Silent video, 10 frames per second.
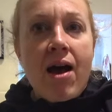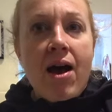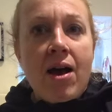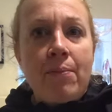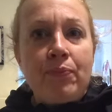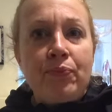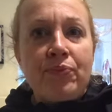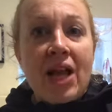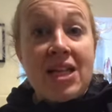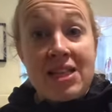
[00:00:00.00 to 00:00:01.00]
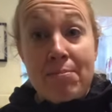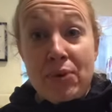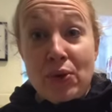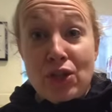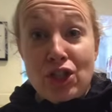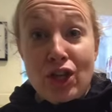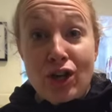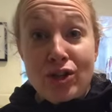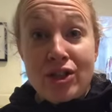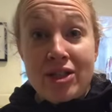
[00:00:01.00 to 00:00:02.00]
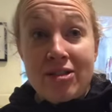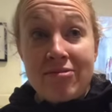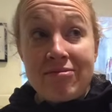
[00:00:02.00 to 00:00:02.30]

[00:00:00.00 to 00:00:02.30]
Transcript: A Sambuca shot.